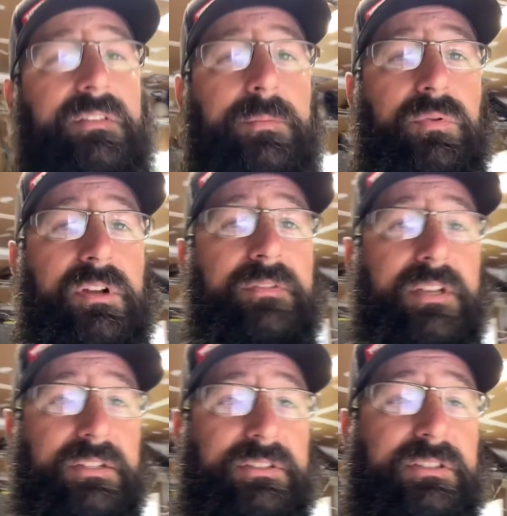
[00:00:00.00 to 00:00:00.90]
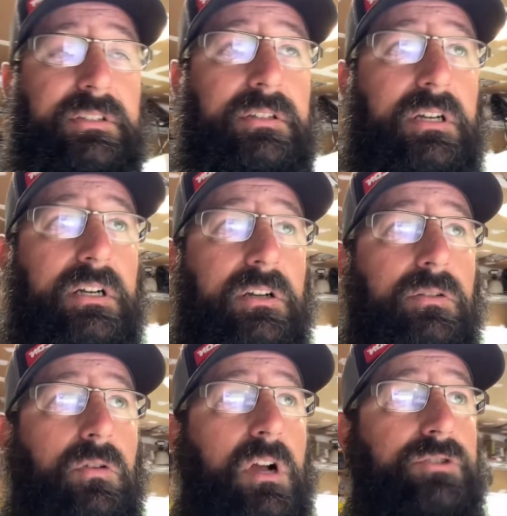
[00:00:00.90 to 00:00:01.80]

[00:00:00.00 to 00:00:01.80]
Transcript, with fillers: the previous uh, garage